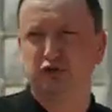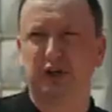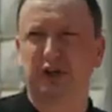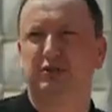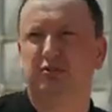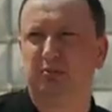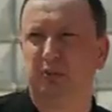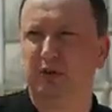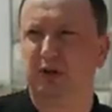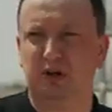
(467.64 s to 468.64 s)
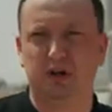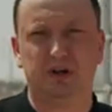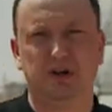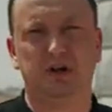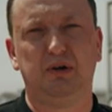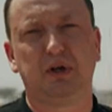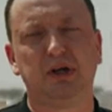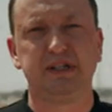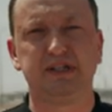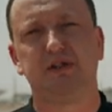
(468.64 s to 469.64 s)
but they are not working right
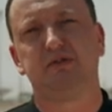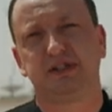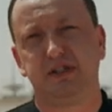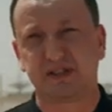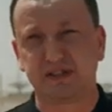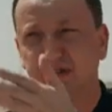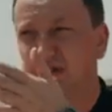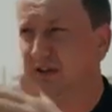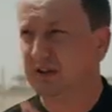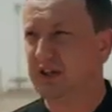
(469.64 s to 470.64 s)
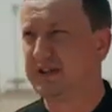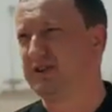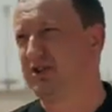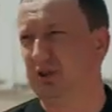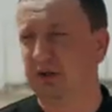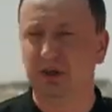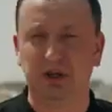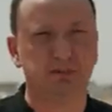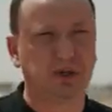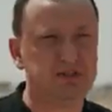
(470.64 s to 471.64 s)
now. I would also like to invite
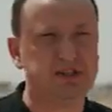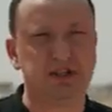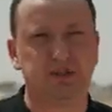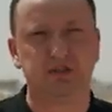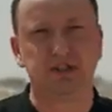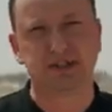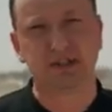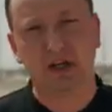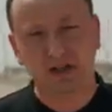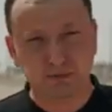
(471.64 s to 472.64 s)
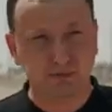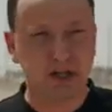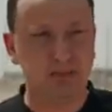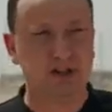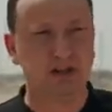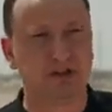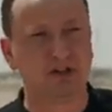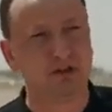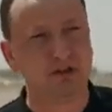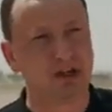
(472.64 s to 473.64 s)
you to our temporary improvised
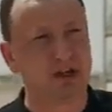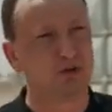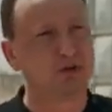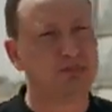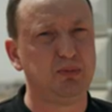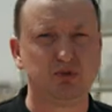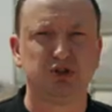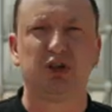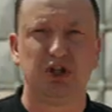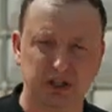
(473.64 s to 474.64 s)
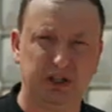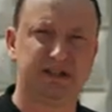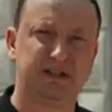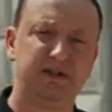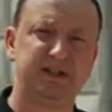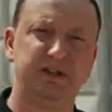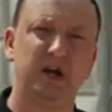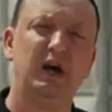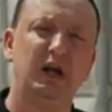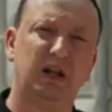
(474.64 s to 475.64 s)
warehouse, where we have already begun to
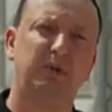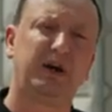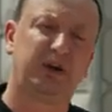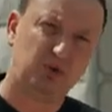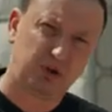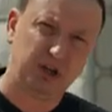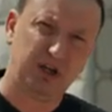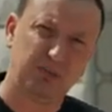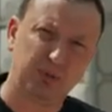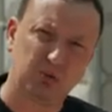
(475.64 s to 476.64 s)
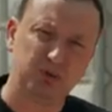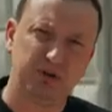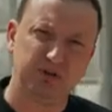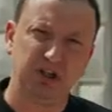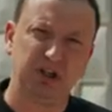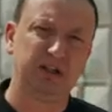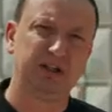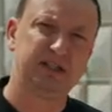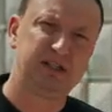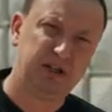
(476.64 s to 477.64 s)
deliver equipment for testing and
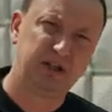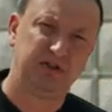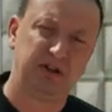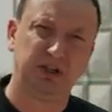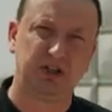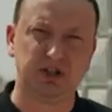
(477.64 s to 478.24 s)
developing new products.